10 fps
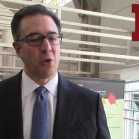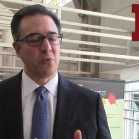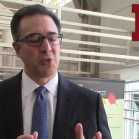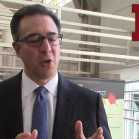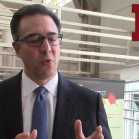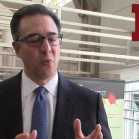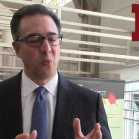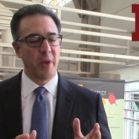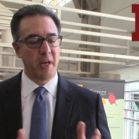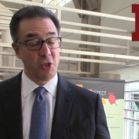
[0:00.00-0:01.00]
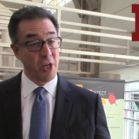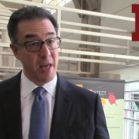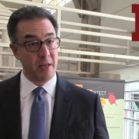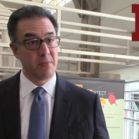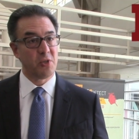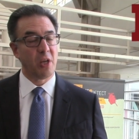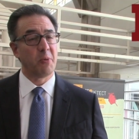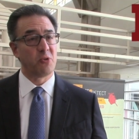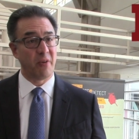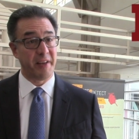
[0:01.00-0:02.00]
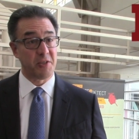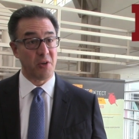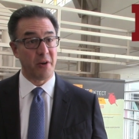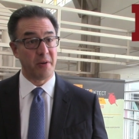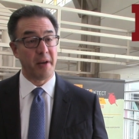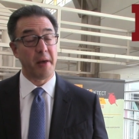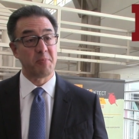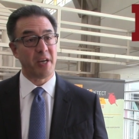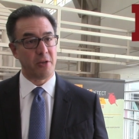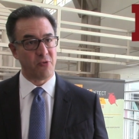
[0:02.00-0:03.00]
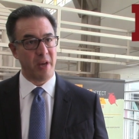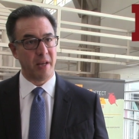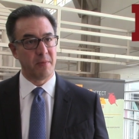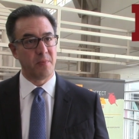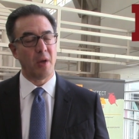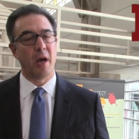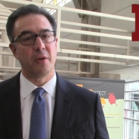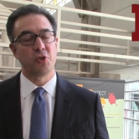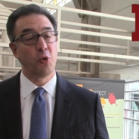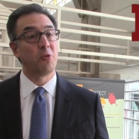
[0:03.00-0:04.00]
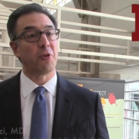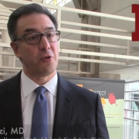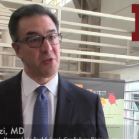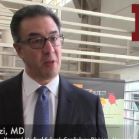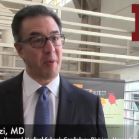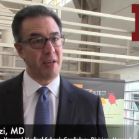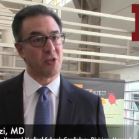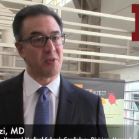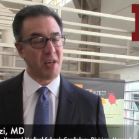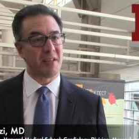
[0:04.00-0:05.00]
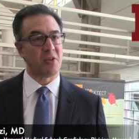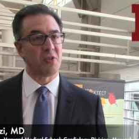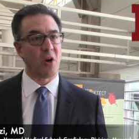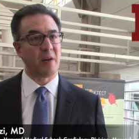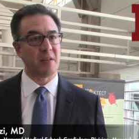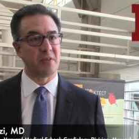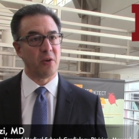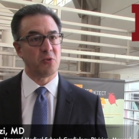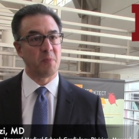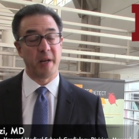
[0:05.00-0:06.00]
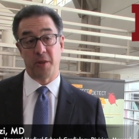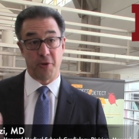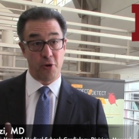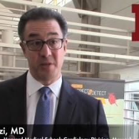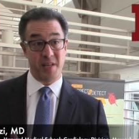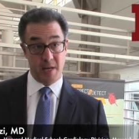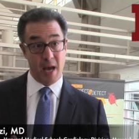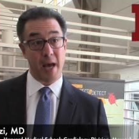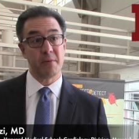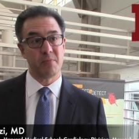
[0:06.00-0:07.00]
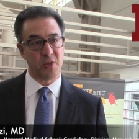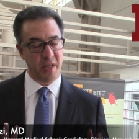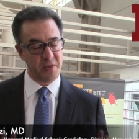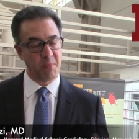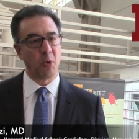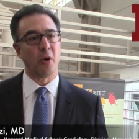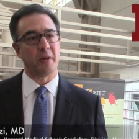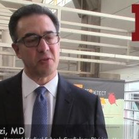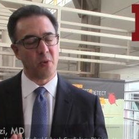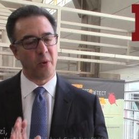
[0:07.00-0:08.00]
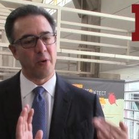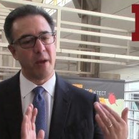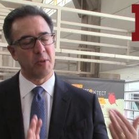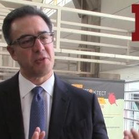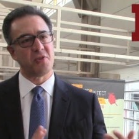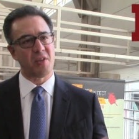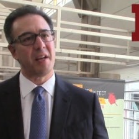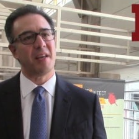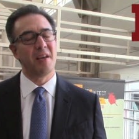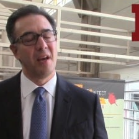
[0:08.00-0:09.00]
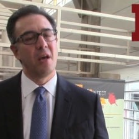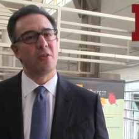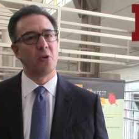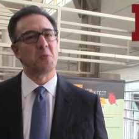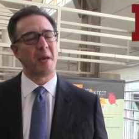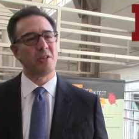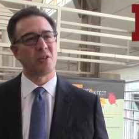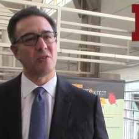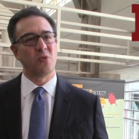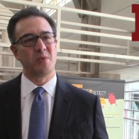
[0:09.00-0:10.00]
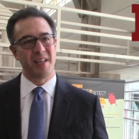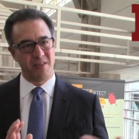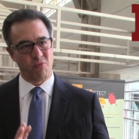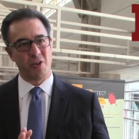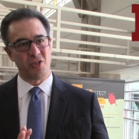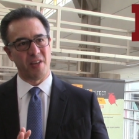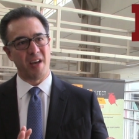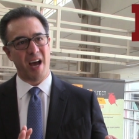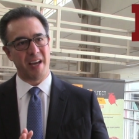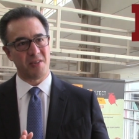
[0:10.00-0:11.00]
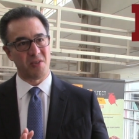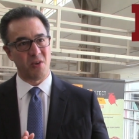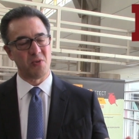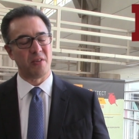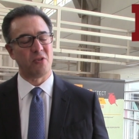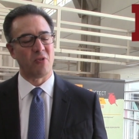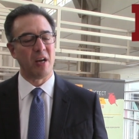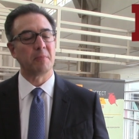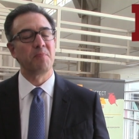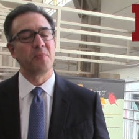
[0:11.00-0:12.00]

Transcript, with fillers: So we initiated sacubitril valsartan and up titrated. Uh, two thirds of the patients got to target dose, but a third did not. So that's important. So we were able to study those patients who didn't reach the highest dose of the drug.